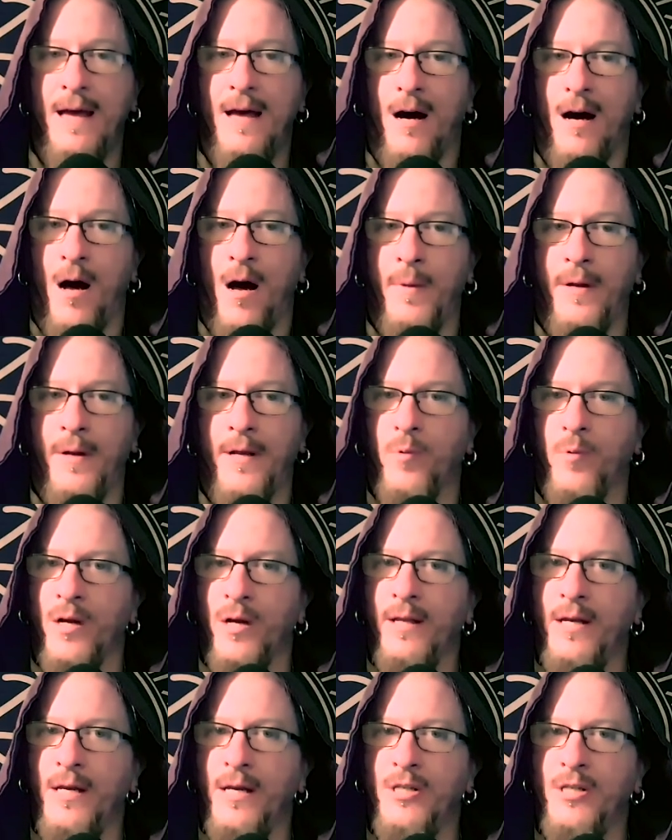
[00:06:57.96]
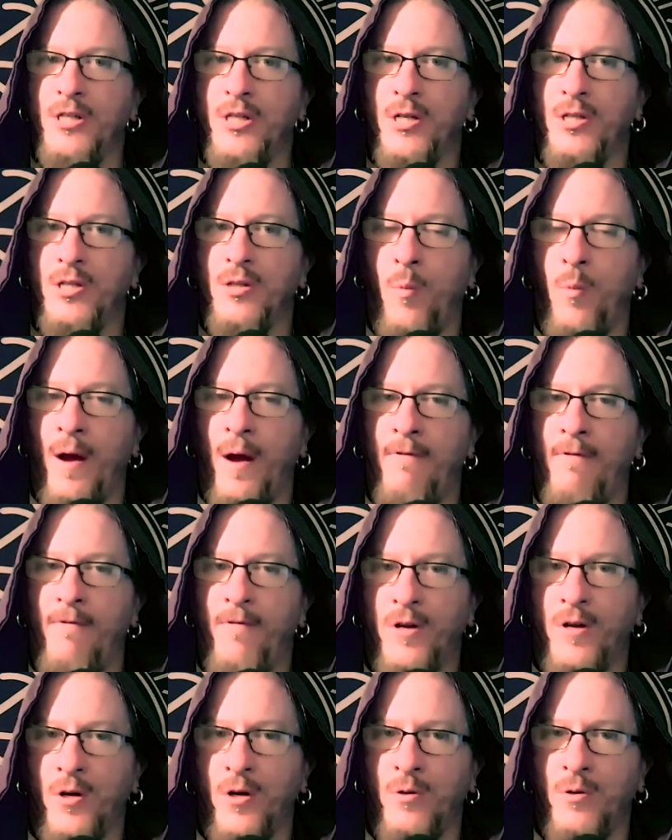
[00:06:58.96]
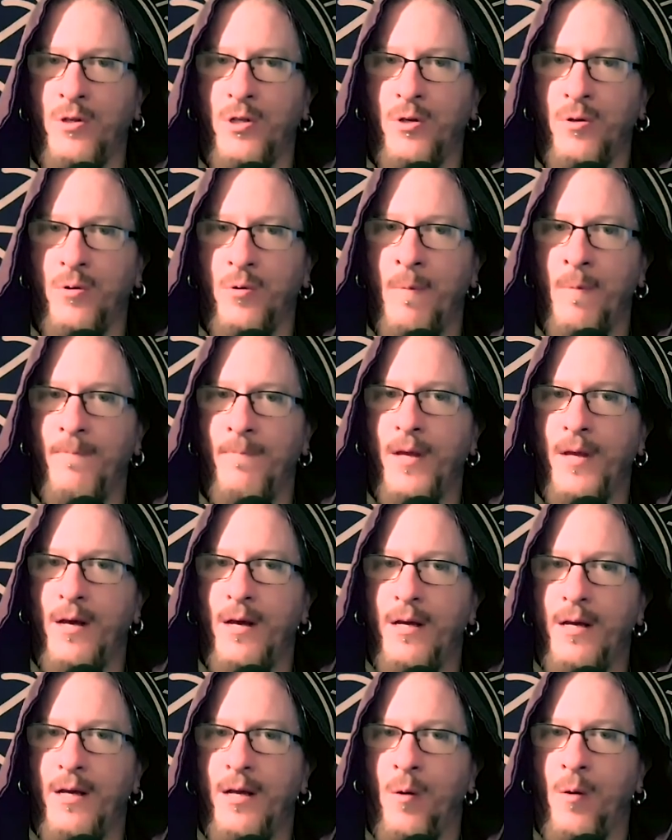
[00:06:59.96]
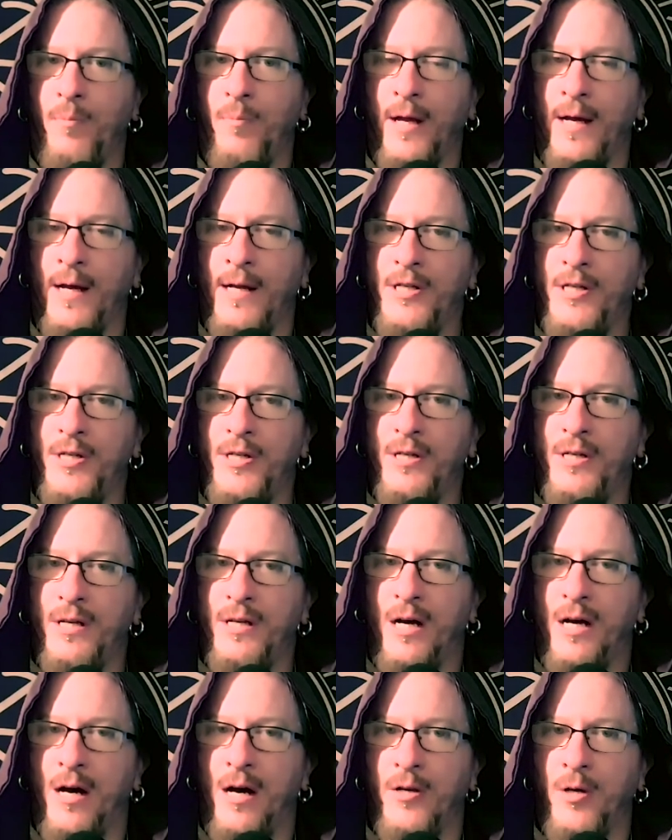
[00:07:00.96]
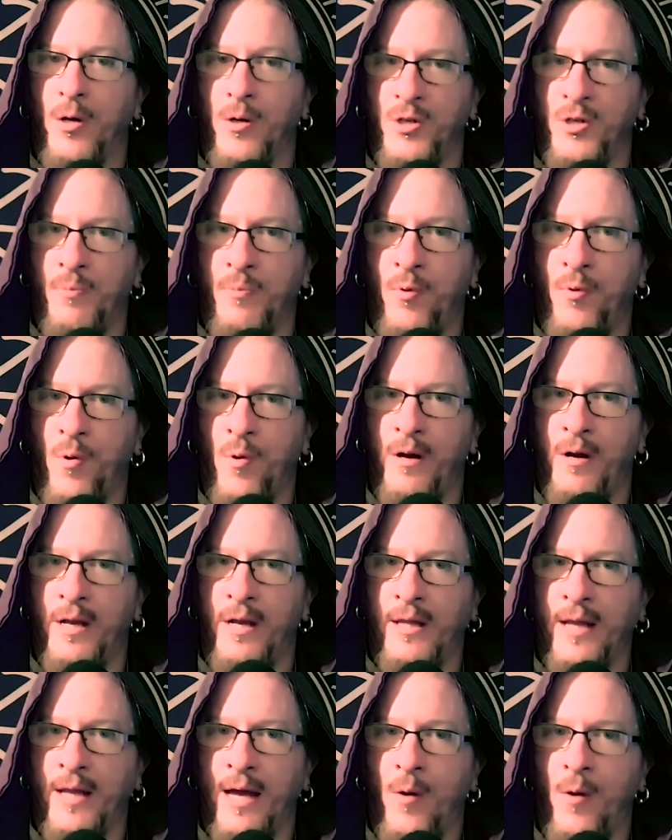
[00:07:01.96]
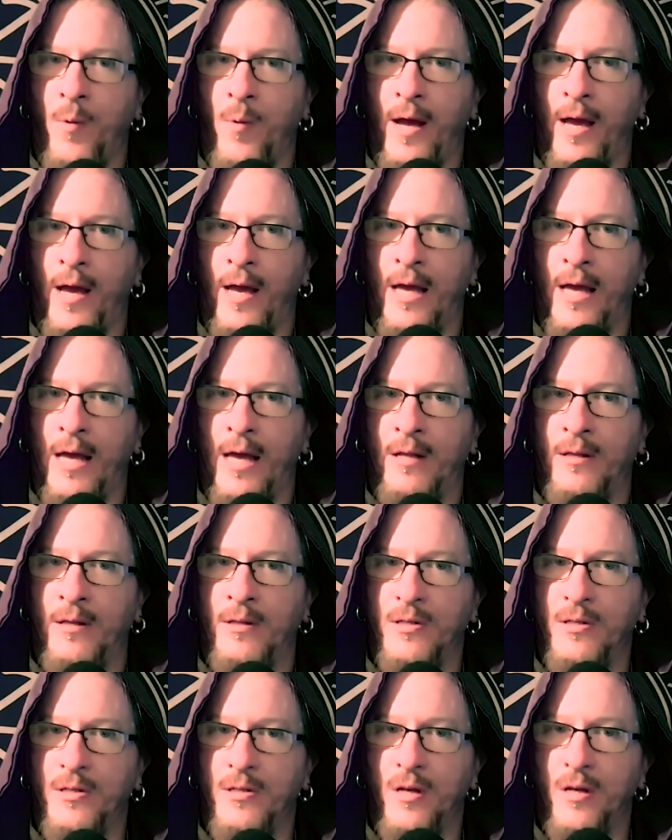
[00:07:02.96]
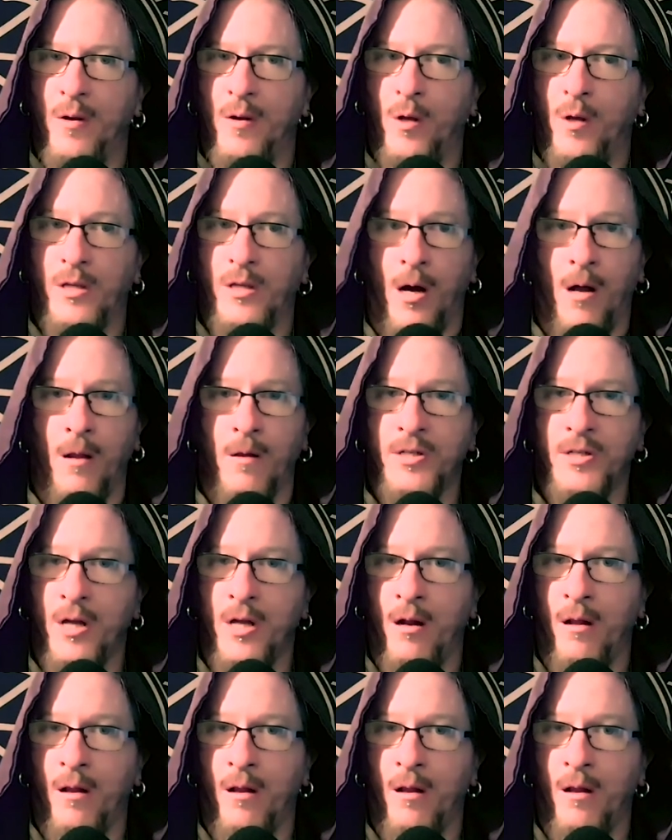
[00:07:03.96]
Um, and it really is just a way for you to, you know, pledge Uh, your support in that way. And, you know, a dollar is not a